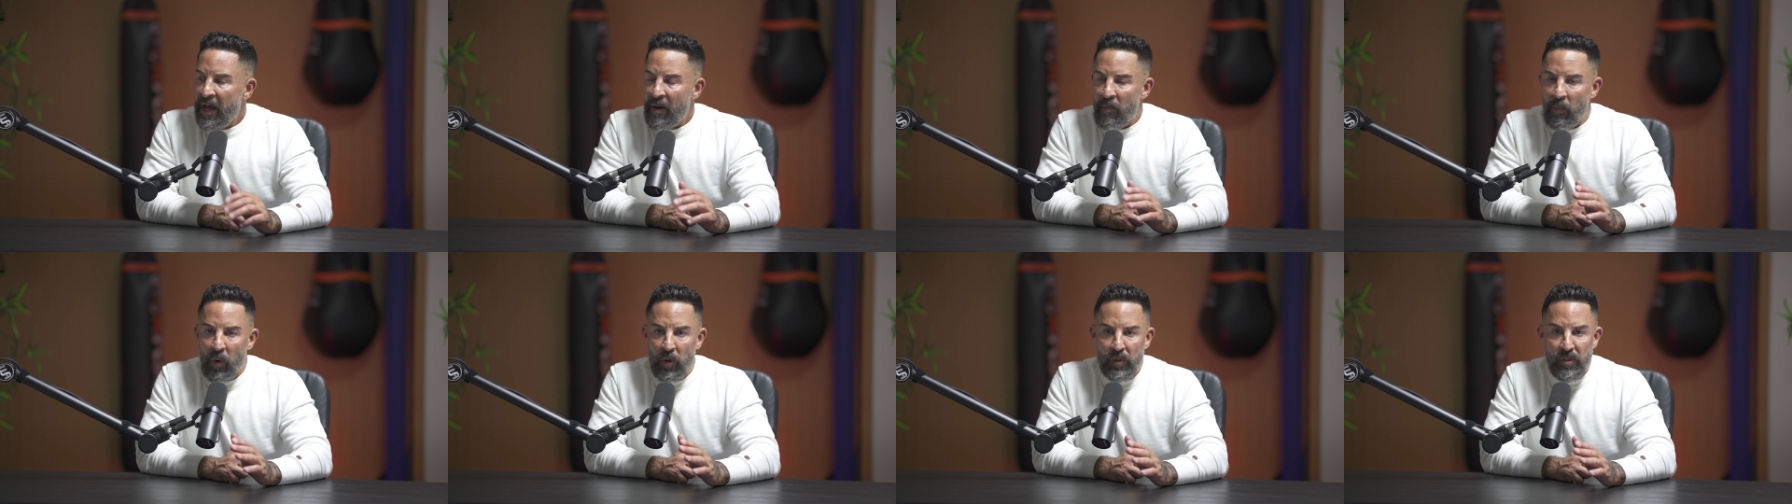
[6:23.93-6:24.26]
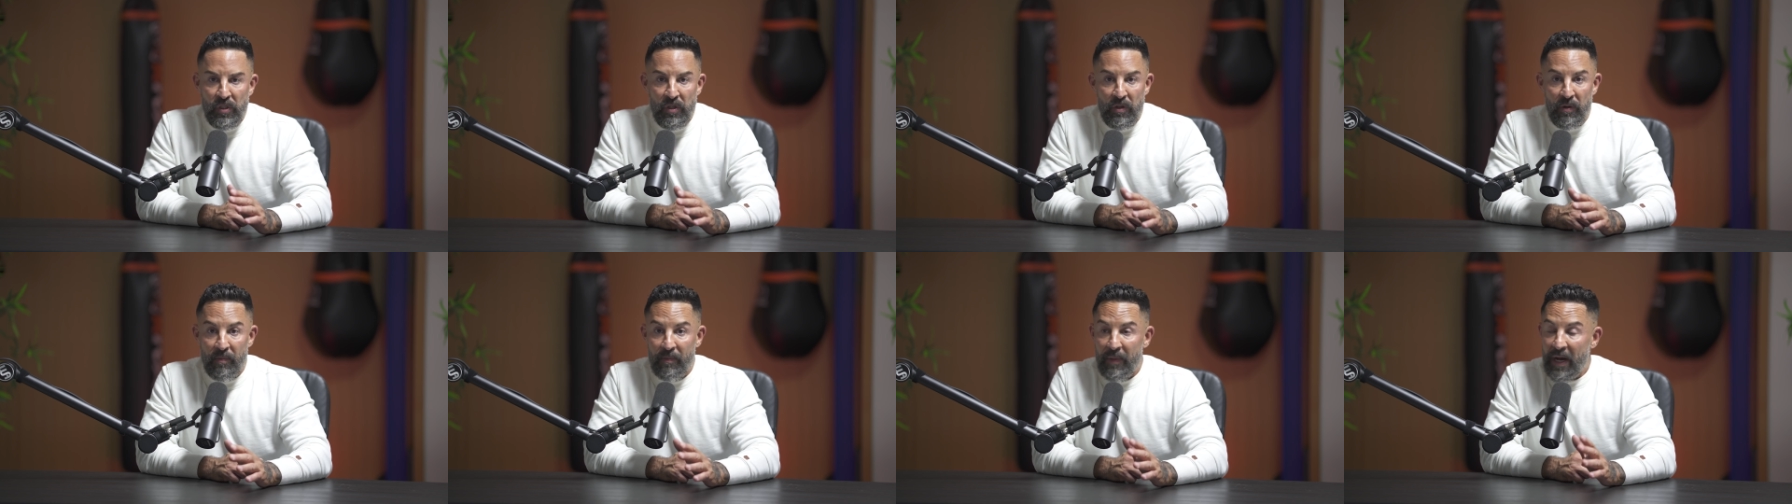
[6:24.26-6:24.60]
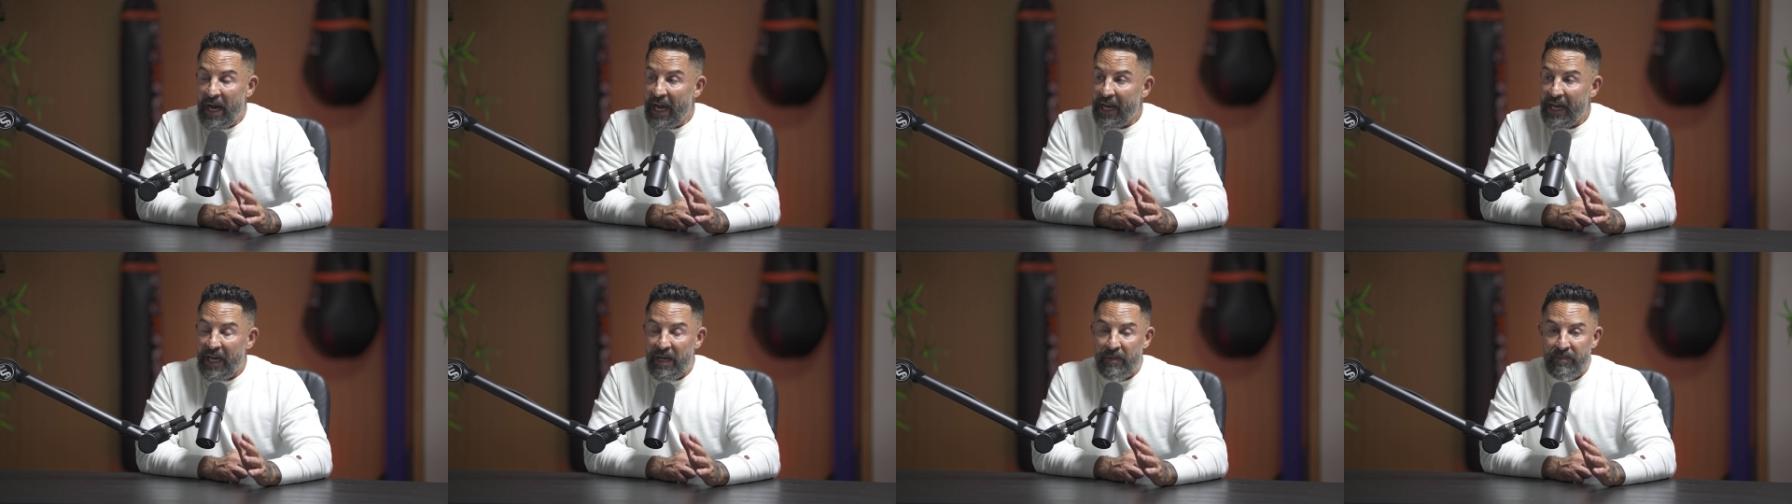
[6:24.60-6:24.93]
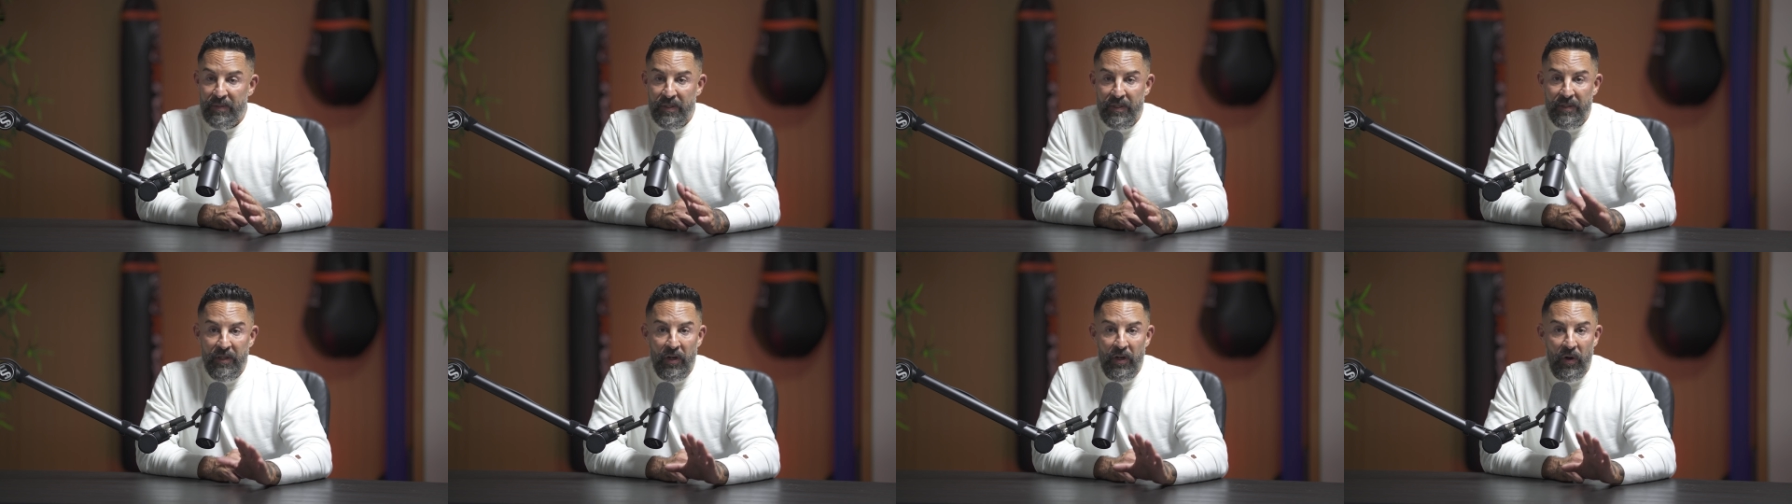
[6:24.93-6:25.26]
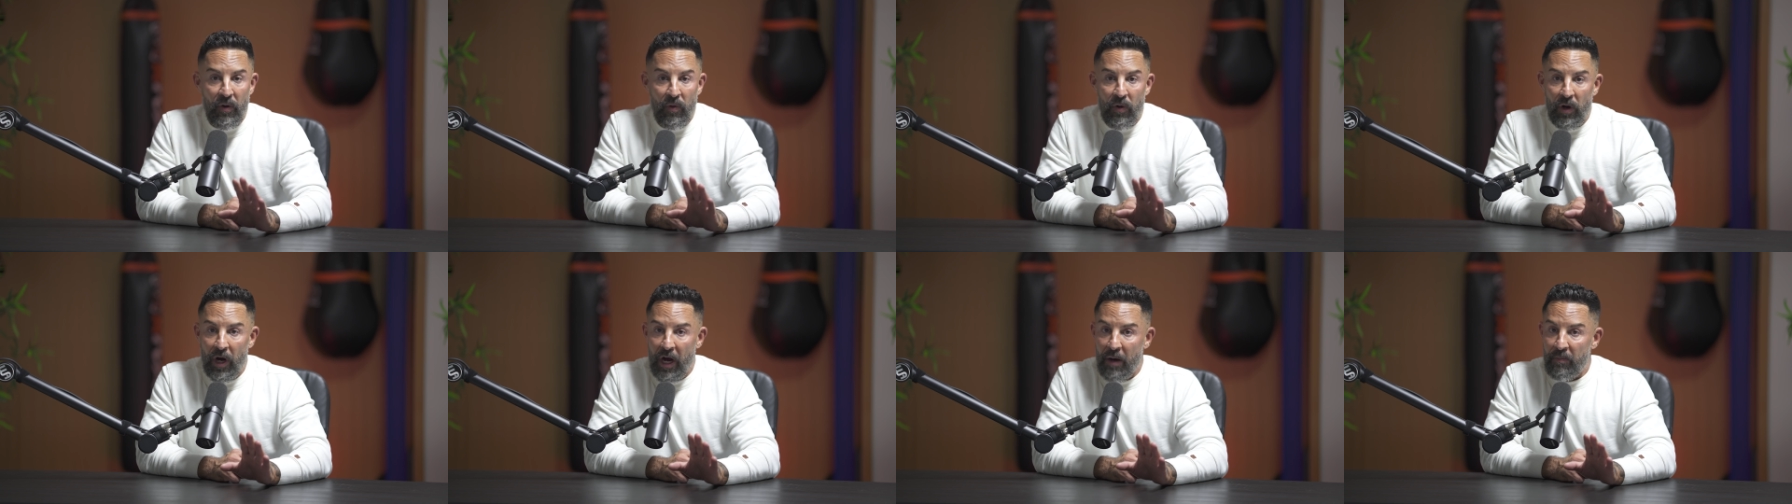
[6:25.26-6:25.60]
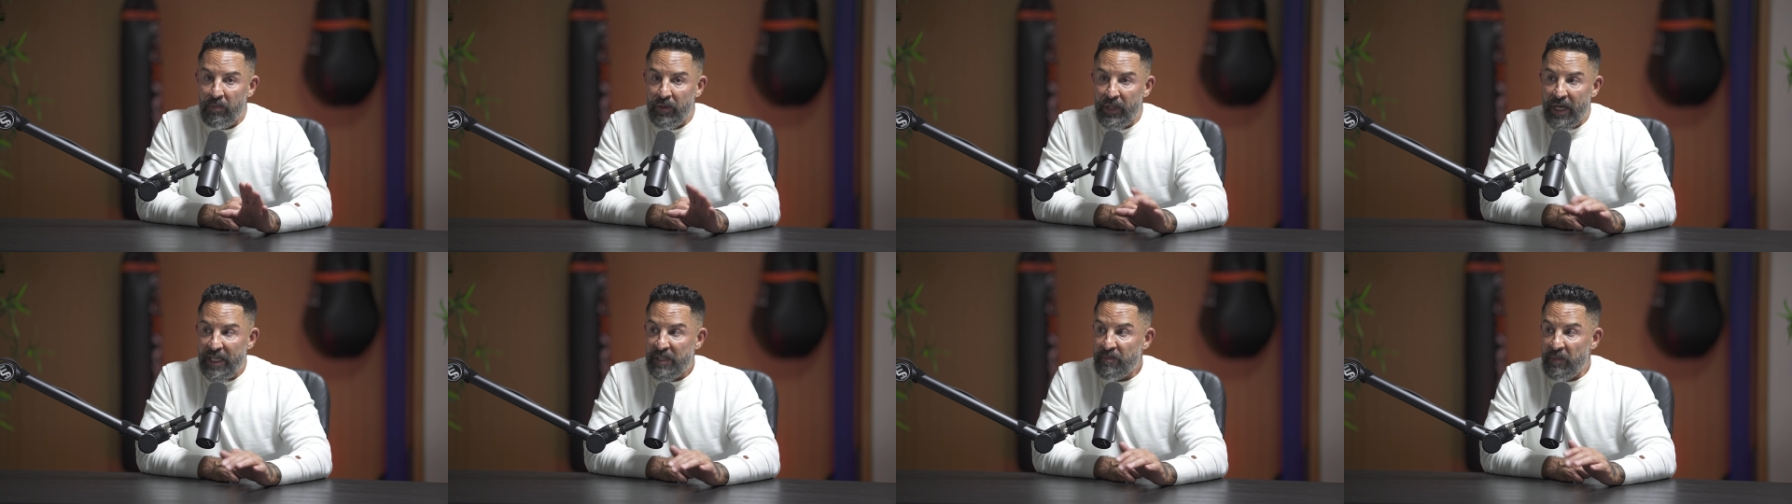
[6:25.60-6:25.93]
Most of them, I gotta be, you know, God
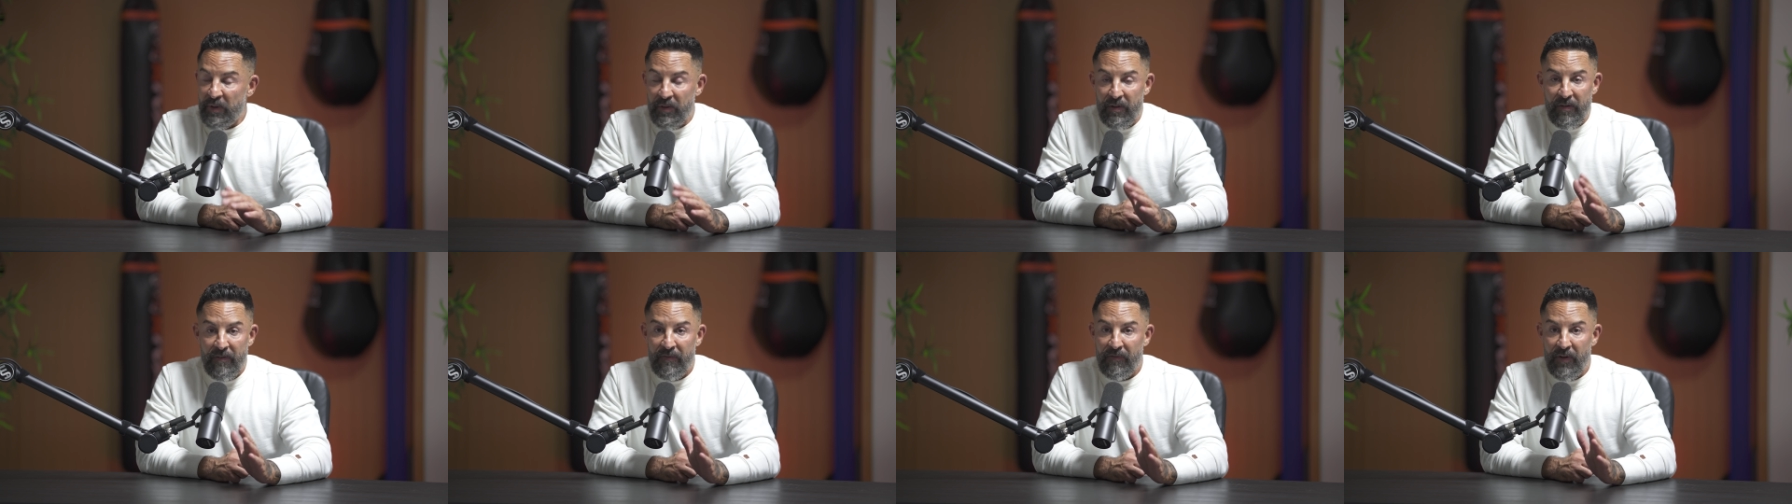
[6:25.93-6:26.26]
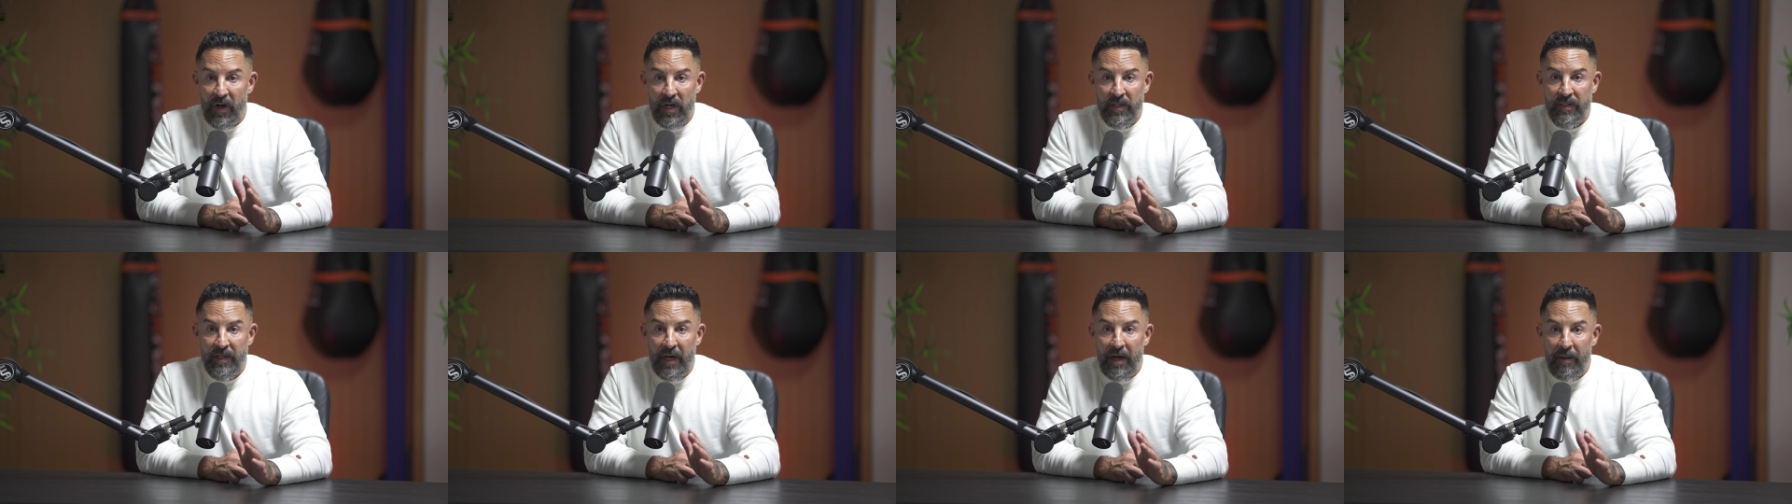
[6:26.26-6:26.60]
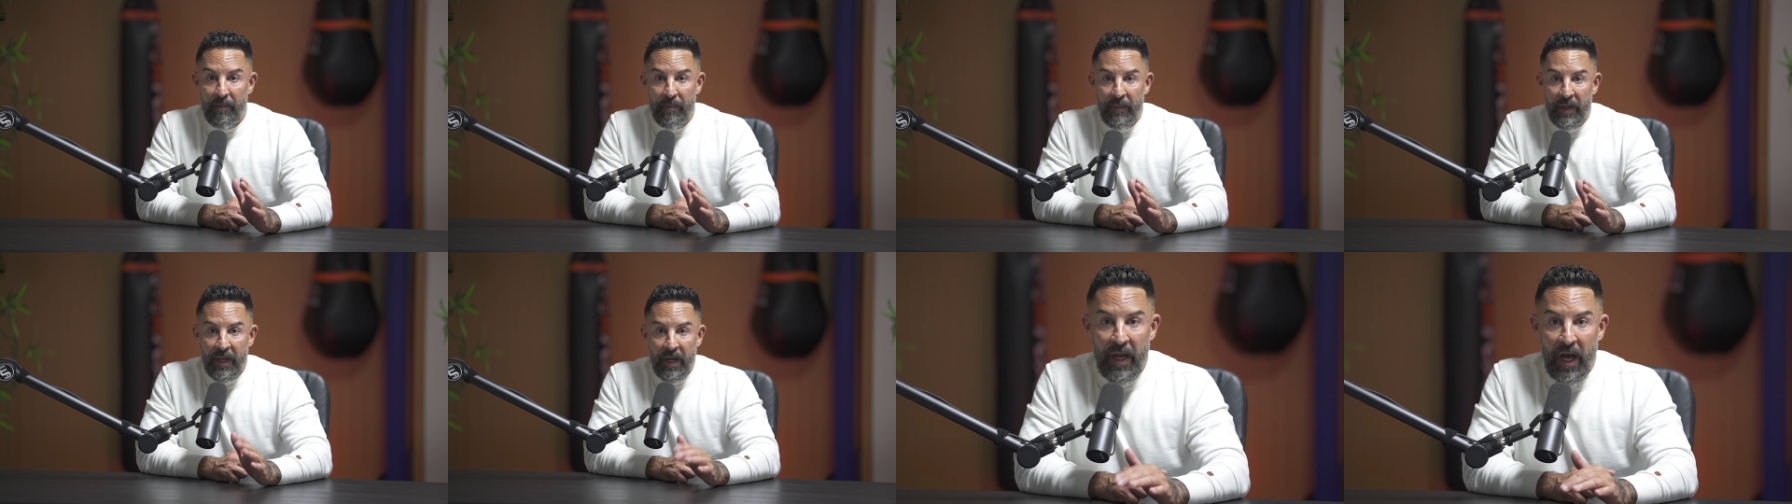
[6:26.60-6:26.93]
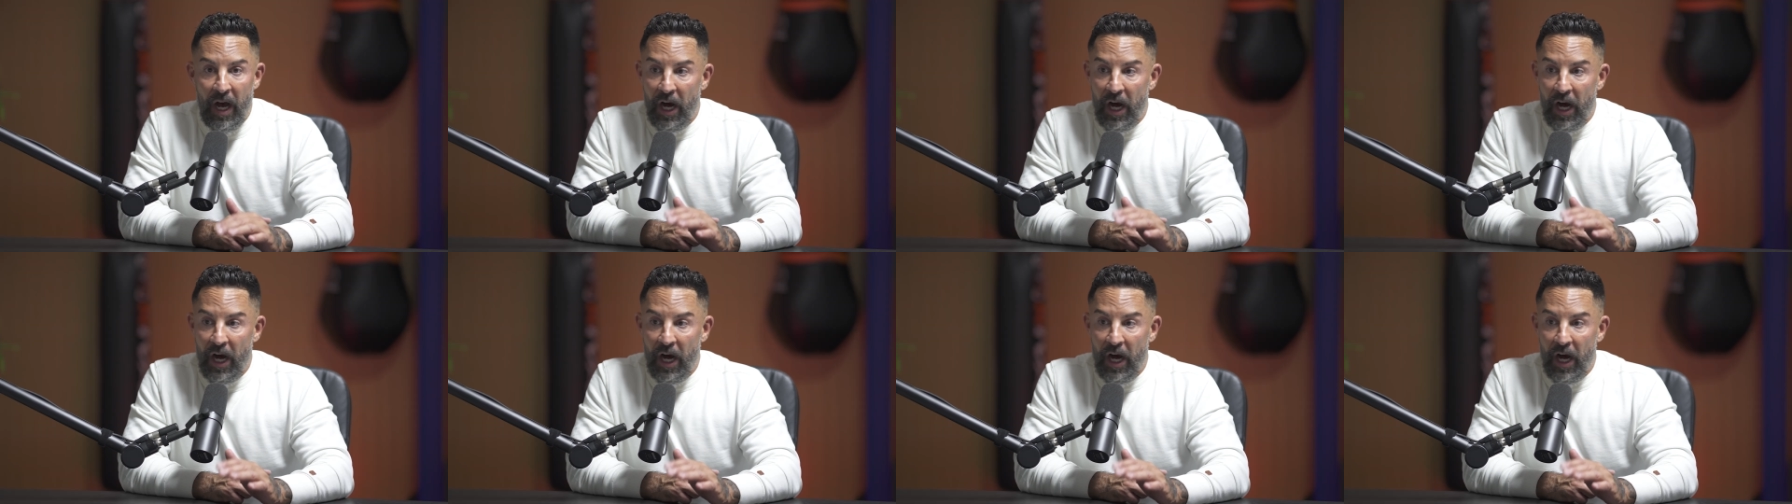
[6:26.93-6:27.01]
bless, but they're fucked up.